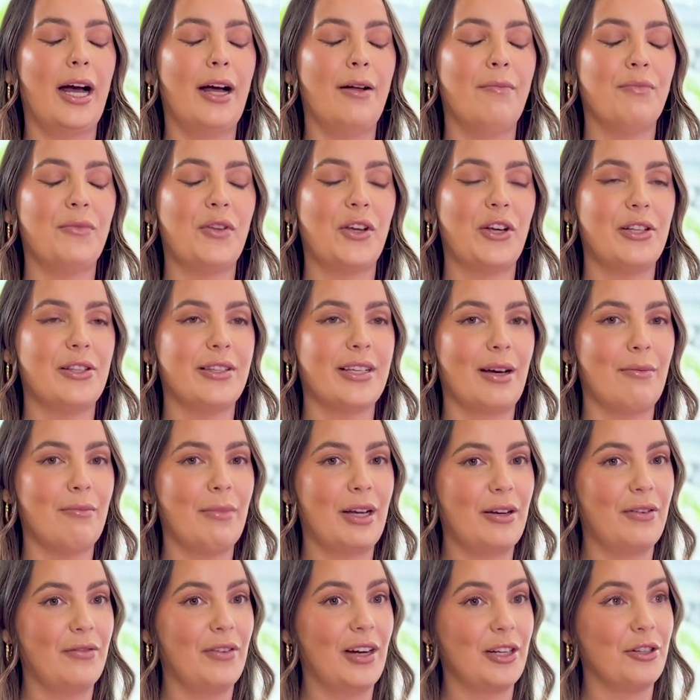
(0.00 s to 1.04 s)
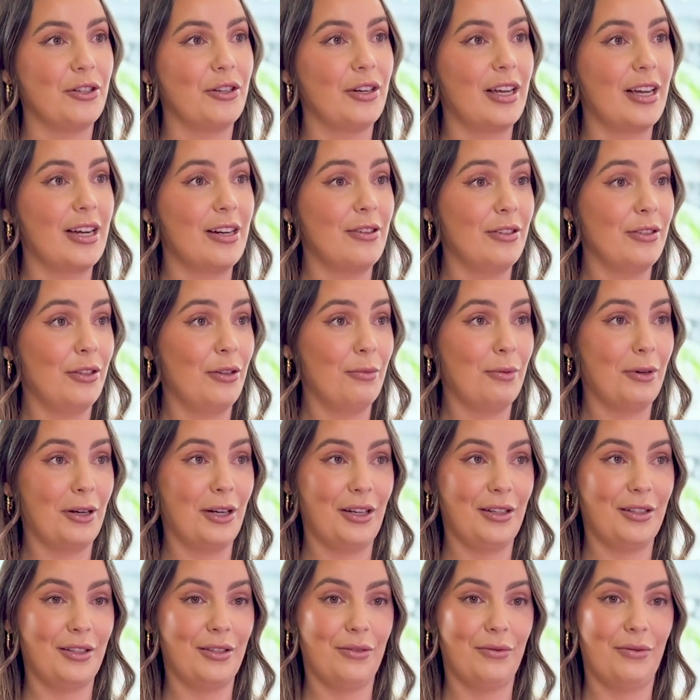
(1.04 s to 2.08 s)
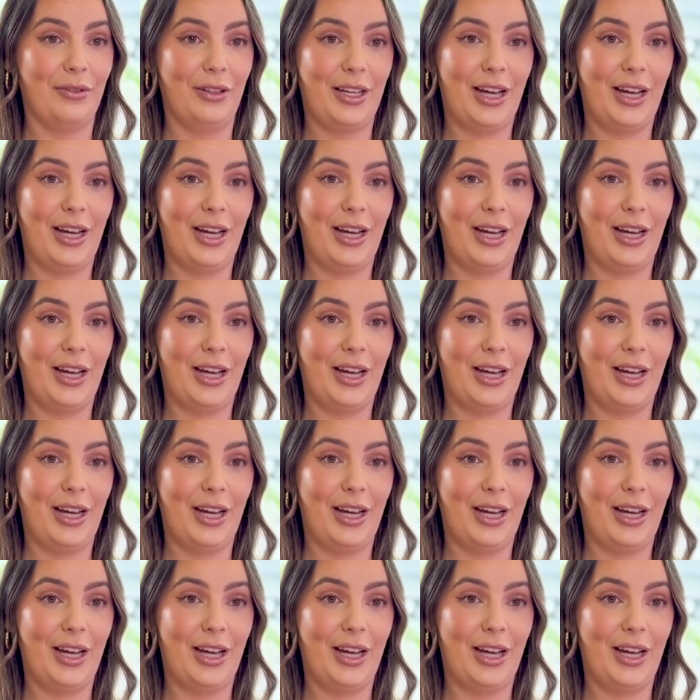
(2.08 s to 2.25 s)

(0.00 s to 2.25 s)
Turns out manufacturing aerosol products is really